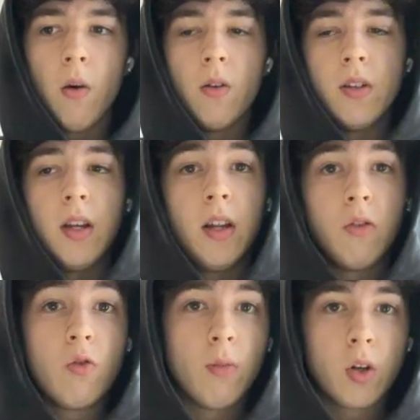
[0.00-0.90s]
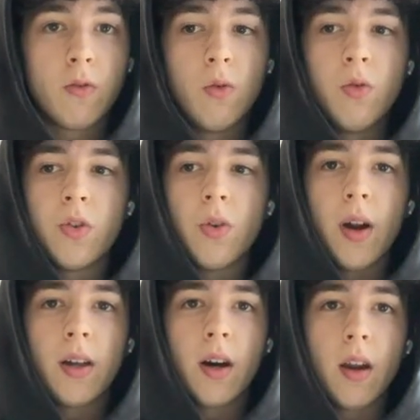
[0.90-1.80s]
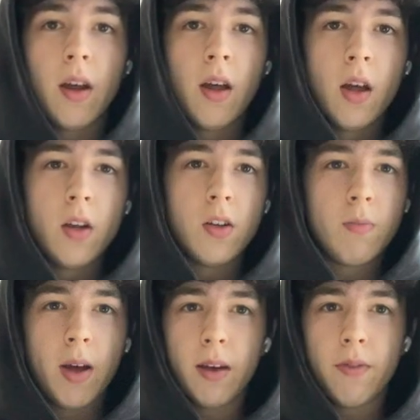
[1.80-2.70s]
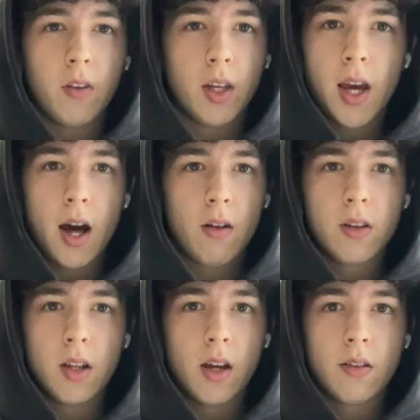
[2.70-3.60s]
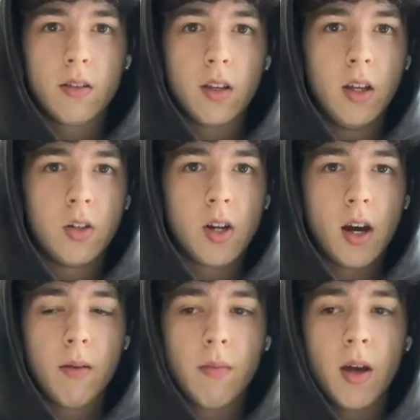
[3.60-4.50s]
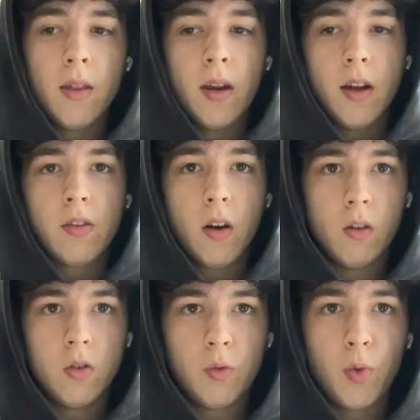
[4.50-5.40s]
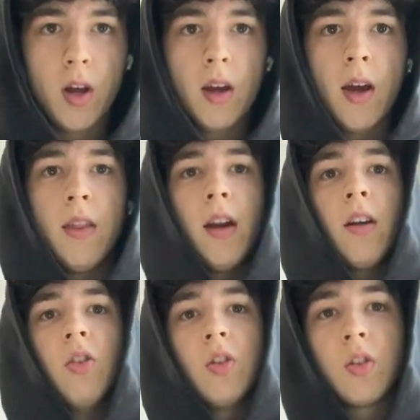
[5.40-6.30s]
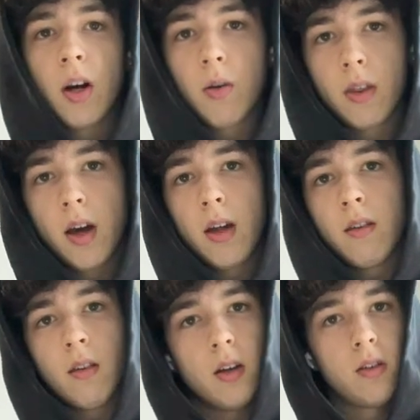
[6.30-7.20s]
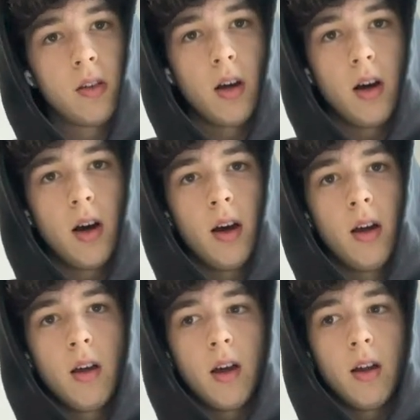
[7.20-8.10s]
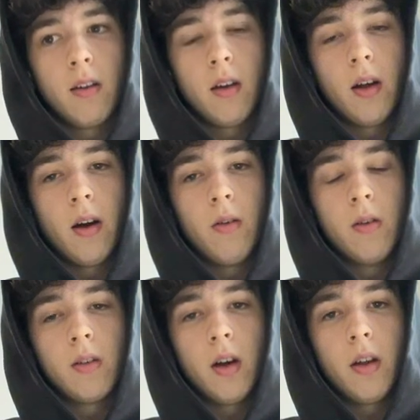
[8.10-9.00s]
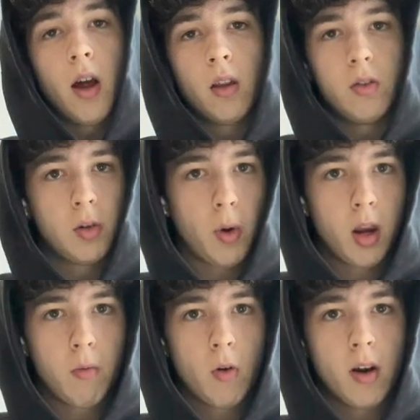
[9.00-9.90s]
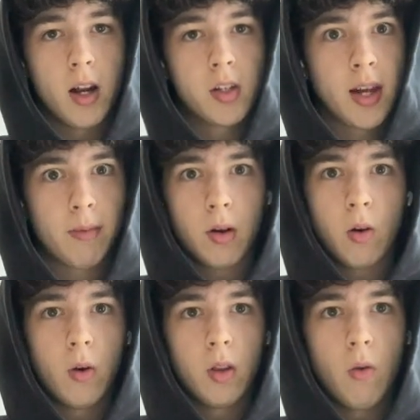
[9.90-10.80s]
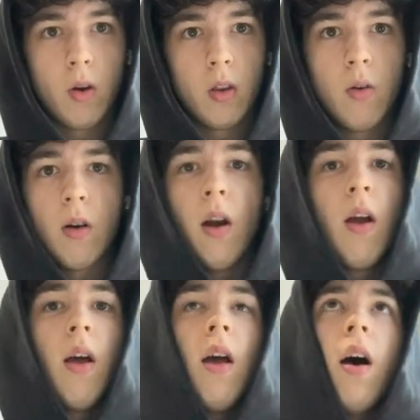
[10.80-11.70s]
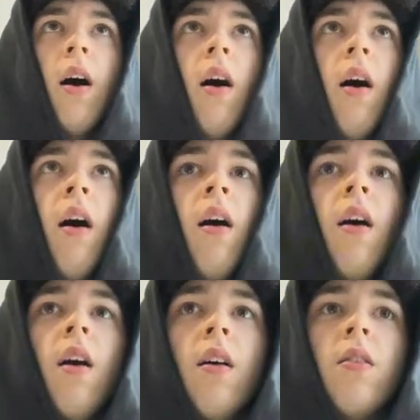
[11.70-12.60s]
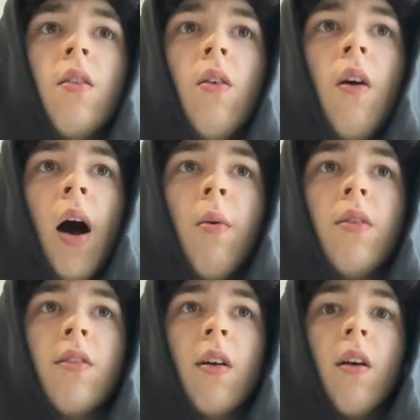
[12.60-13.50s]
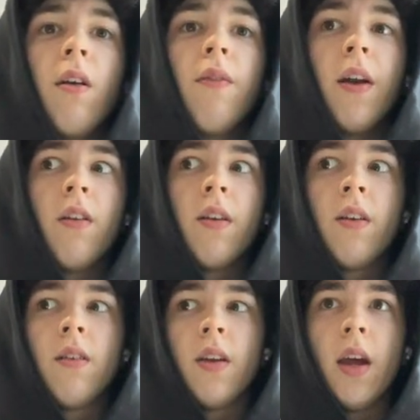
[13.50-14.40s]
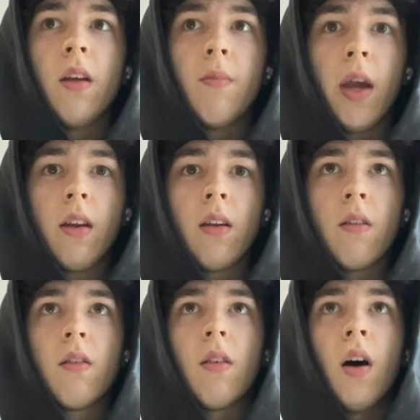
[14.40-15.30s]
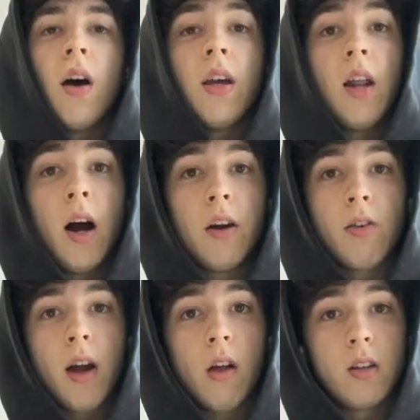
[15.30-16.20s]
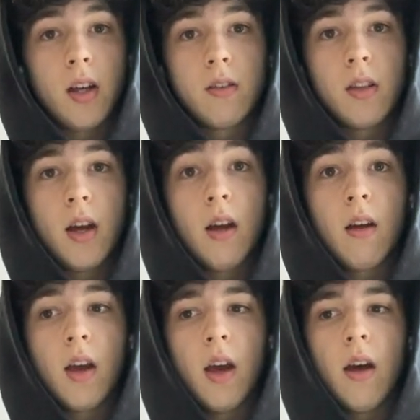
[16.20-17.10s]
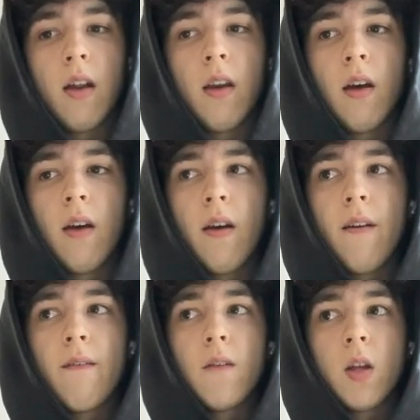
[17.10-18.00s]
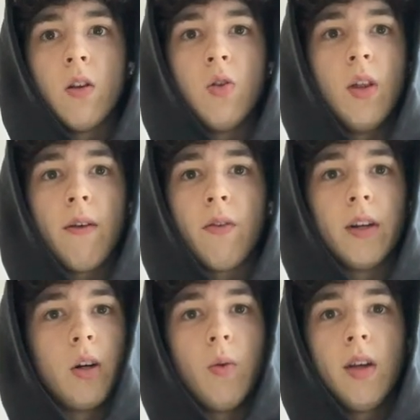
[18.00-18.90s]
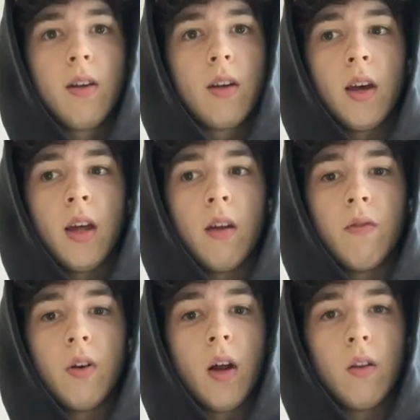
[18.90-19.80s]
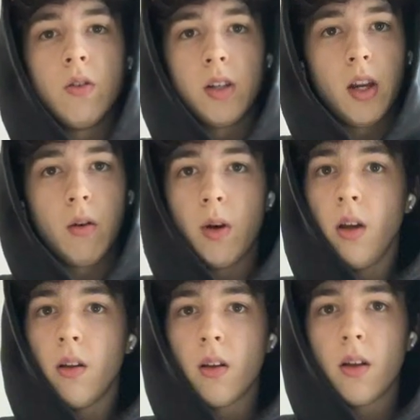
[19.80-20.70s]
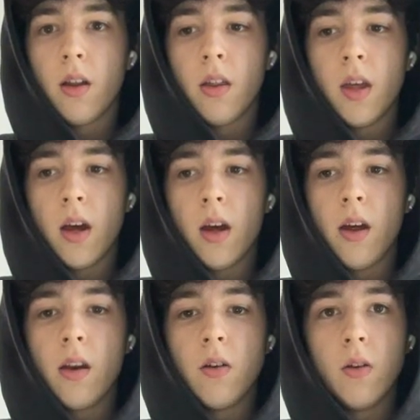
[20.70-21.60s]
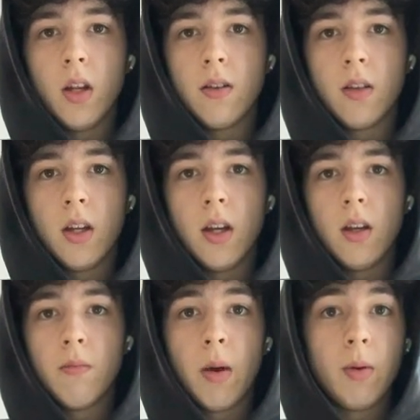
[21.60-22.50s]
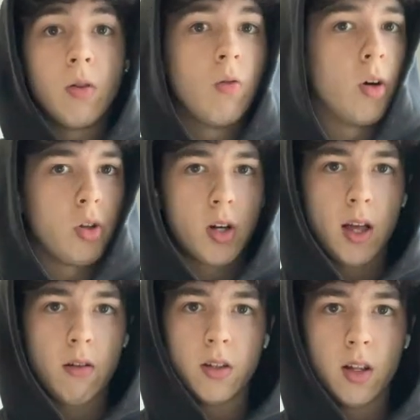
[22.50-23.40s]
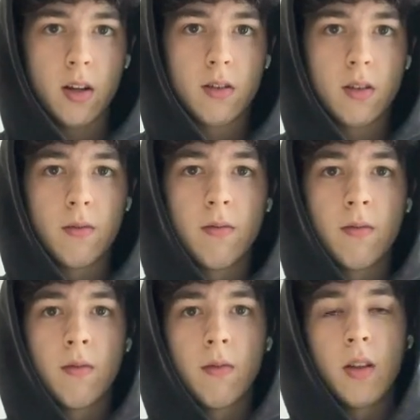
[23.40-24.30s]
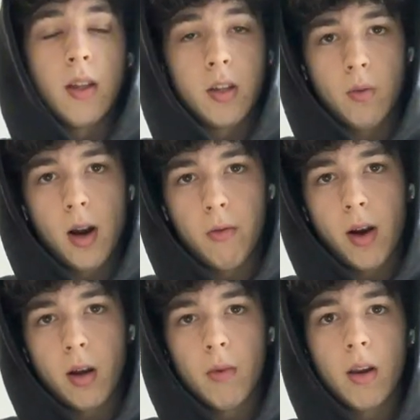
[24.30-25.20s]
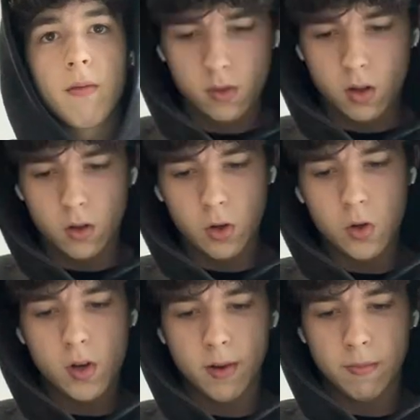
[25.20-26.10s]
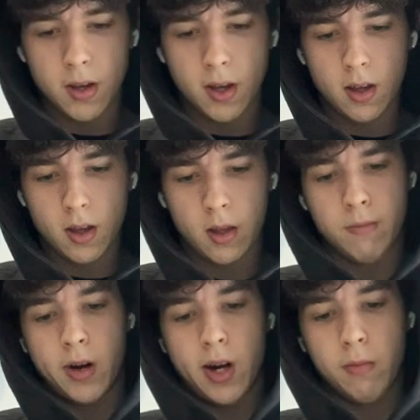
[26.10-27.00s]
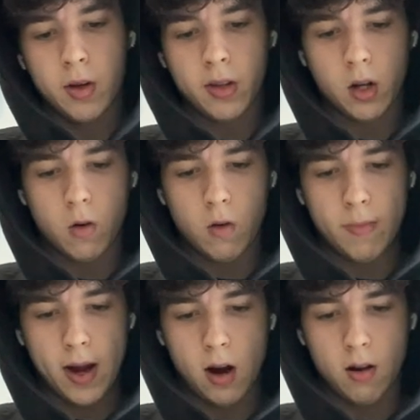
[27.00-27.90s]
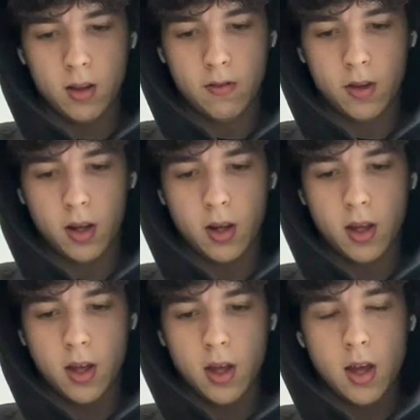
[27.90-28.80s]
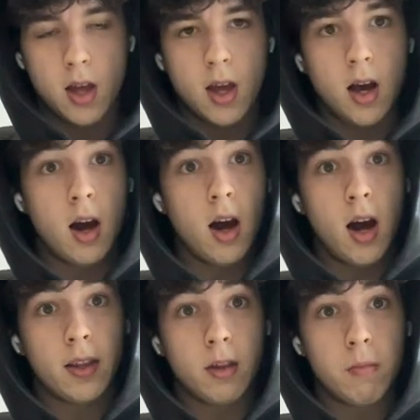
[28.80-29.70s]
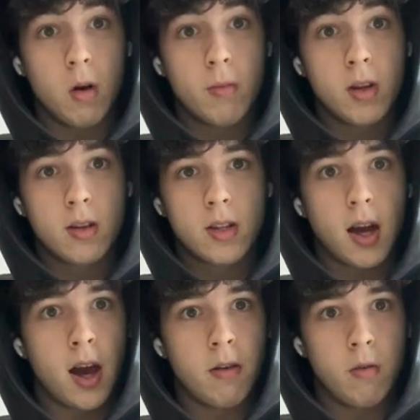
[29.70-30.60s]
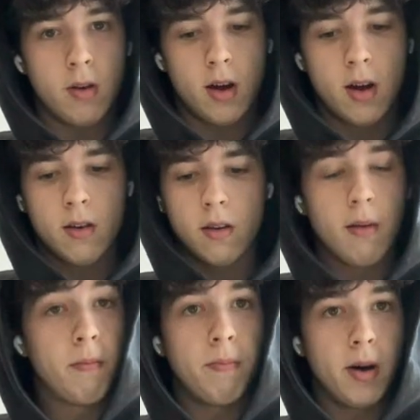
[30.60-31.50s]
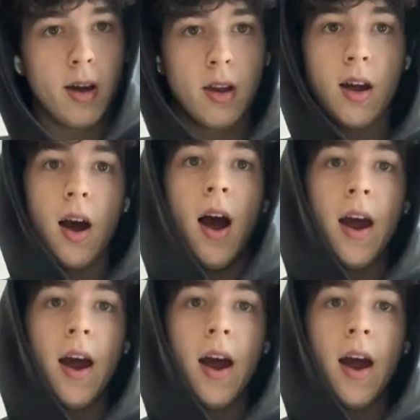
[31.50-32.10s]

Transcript: eating too much food, so I'd cut it just by like 50 calories less each time, and then I started losing weight, and then I just stuck with that until I was not losing weight anymore, and I just kept on going lower and lower. Uh, so I would start finding your daily maintenance, eat 100 calories less than that, and do that for like a week. And if you're not losing any weight, then you need to eat maybe 200 calories less. That's what I would recommend. Do you compete in bodybuilding or powerlifting? At the moment, I do not, but I